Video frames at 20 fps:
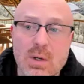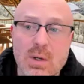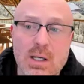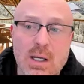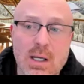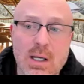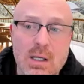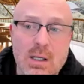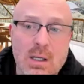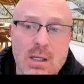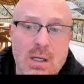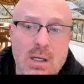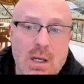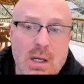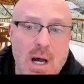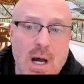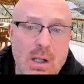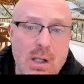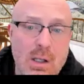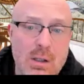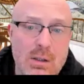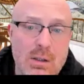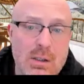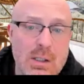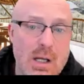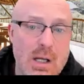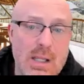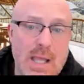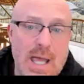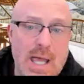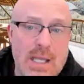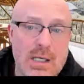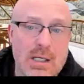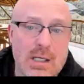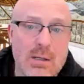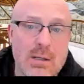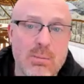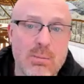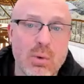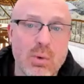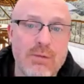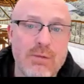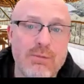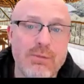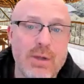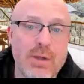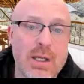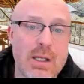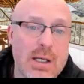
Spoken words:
when I'll edit it briefly,